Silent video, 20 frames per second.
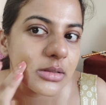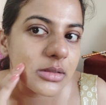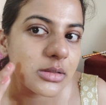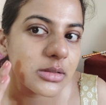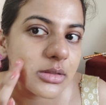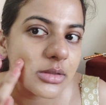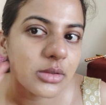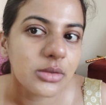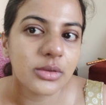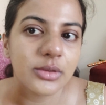
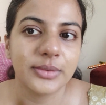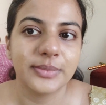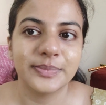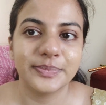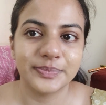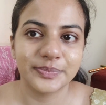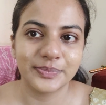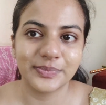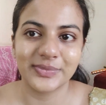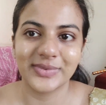so
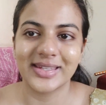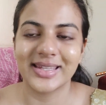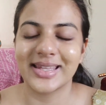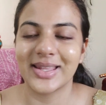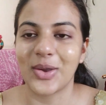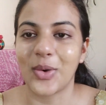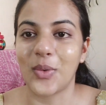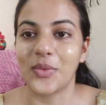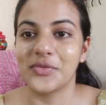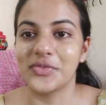
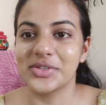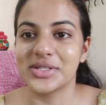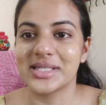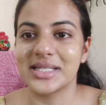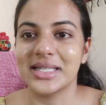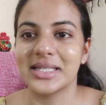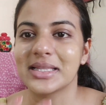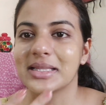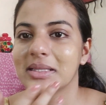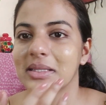
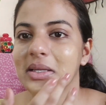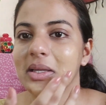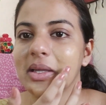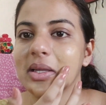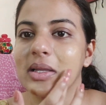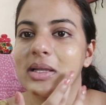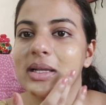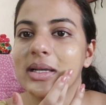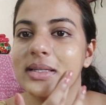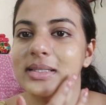obviously
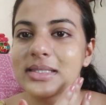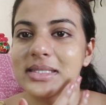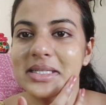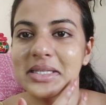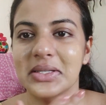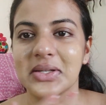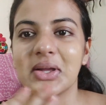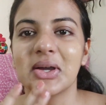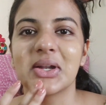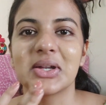
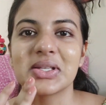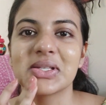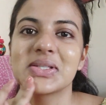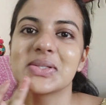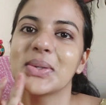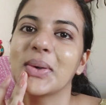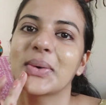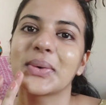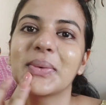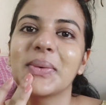concealer
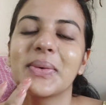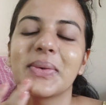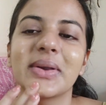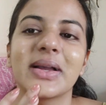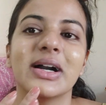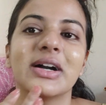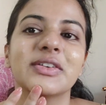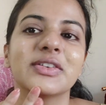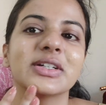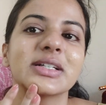is not going to
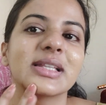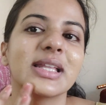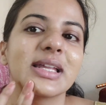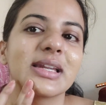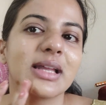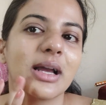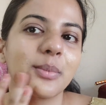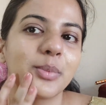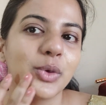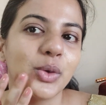cover
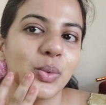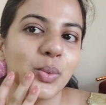that up.